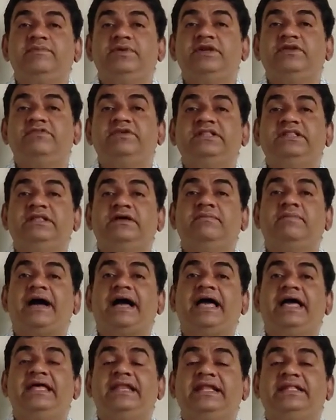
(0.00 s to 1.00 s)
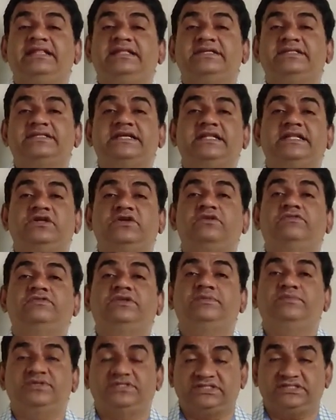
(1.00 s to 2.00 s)
between the buyer and the seller of
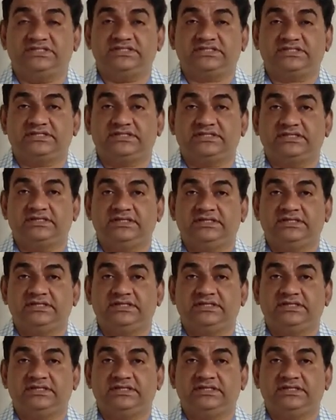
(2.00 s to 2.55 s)
the business.